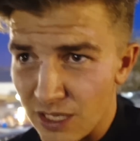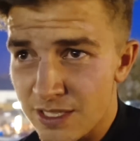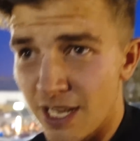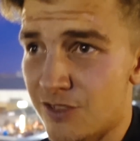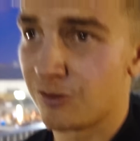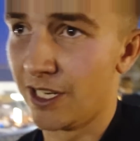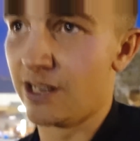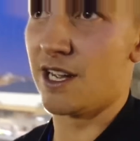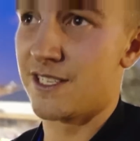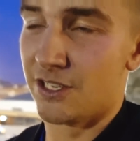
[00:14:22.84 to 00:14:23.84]
Tastes really
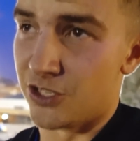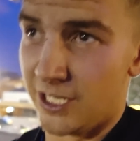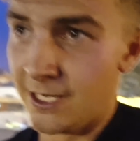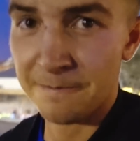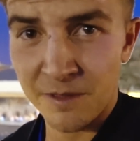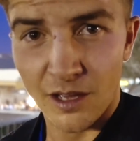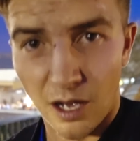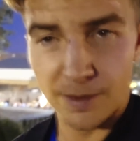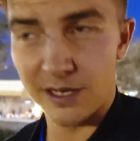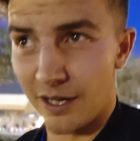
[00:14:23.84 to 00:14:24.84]
nice actually.
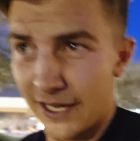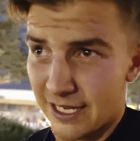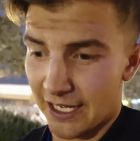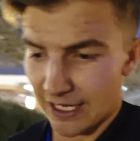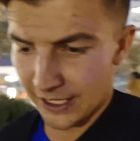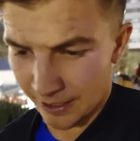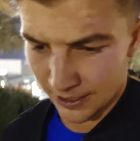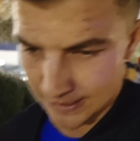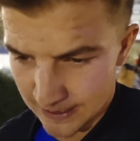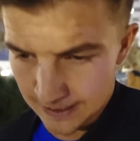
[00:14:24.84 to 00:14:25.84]
I'm in like a
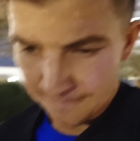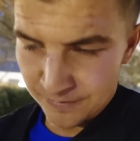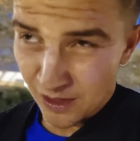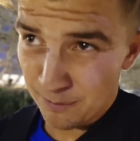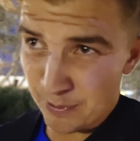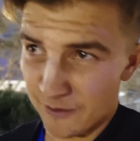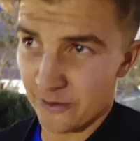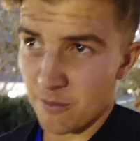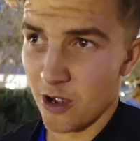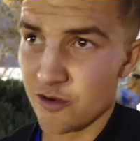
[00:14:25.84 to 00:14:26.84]
bit of a
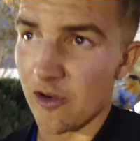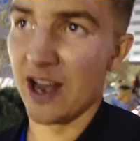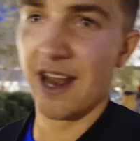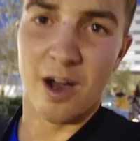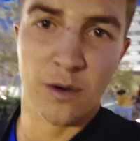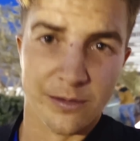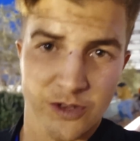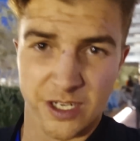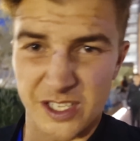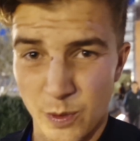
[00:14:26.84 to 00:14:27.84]
mode right now where I'm
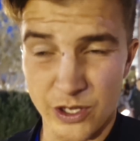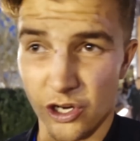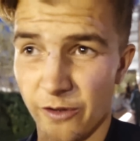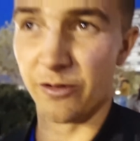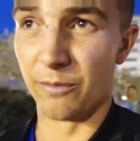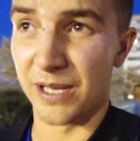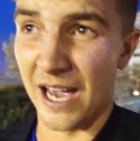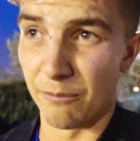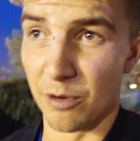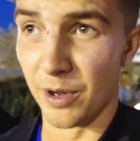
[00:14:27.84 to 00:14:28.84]
trying to switch off from
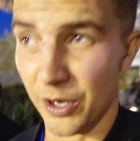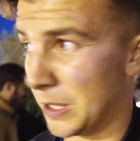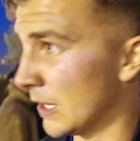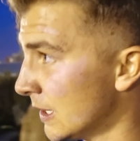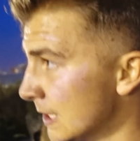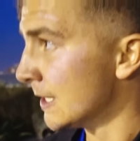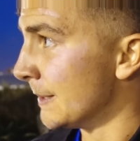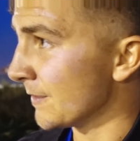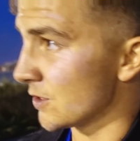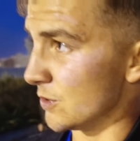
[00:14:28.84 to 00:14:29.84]
camera mode
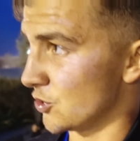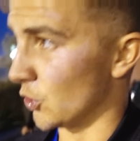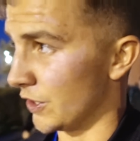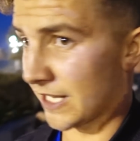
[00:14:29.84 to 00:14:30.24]
to enjoy the